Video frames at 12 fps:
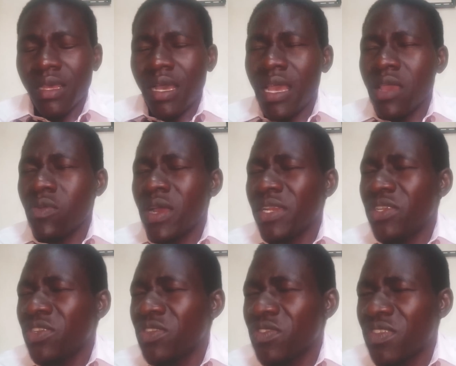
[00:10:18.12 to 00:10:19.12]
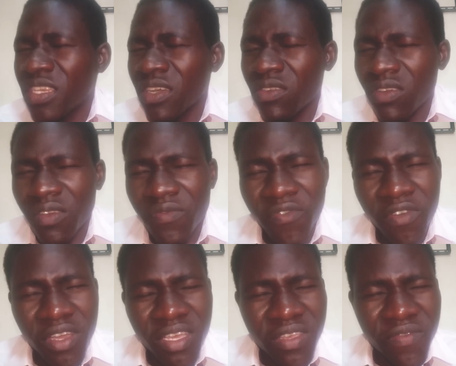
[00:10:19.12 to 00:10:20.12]
I want you to say, God,
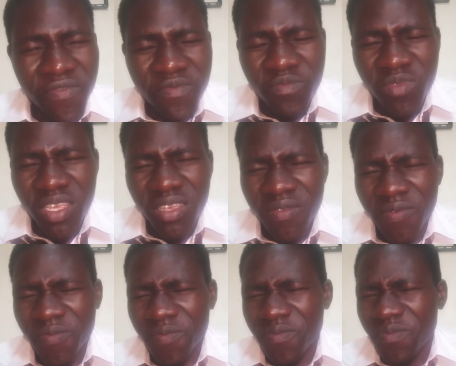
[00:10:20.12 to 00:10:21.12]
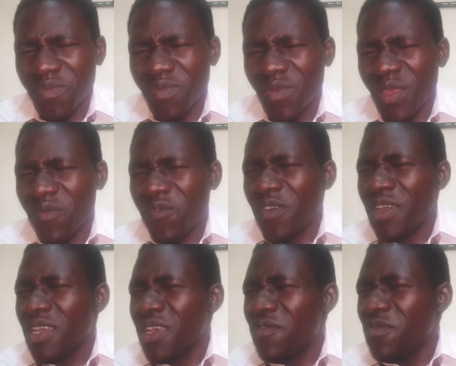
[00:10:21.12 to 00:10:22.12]
forgive me.
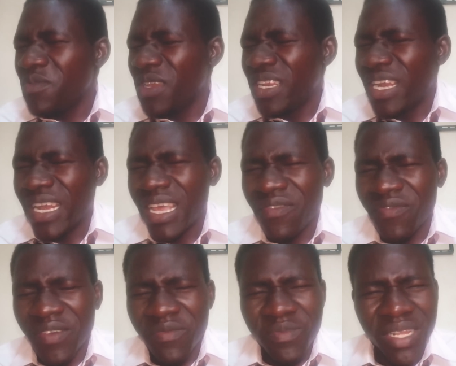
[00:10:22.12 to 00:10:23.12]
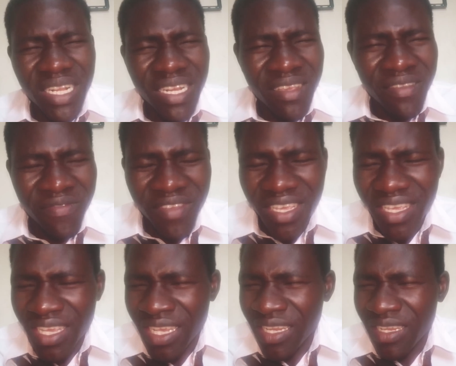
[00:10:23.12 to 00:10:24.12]
Forgive me the life I've been living
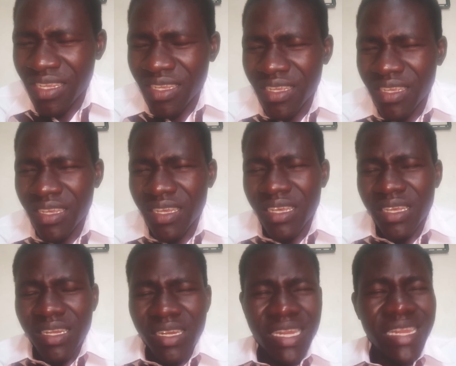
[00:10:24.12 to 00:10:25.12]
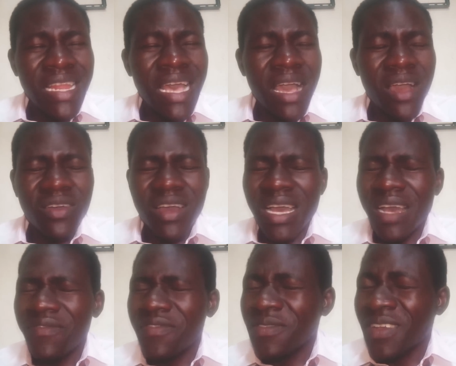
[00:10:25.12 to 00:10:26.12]
in. Now
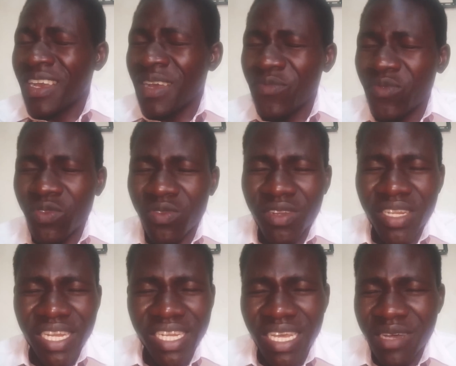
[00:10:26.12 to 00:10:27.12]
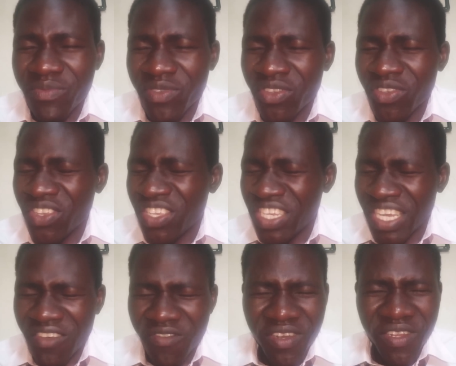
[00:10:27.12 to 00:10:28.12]
I've come to know that I'm your
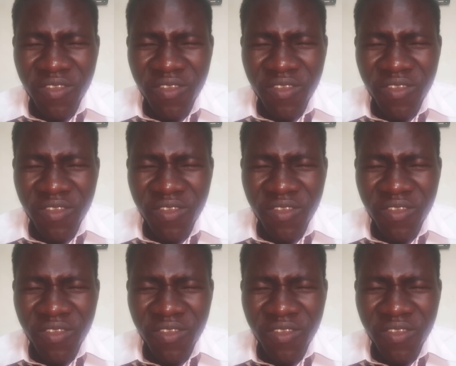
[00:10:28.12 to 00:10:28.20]
child.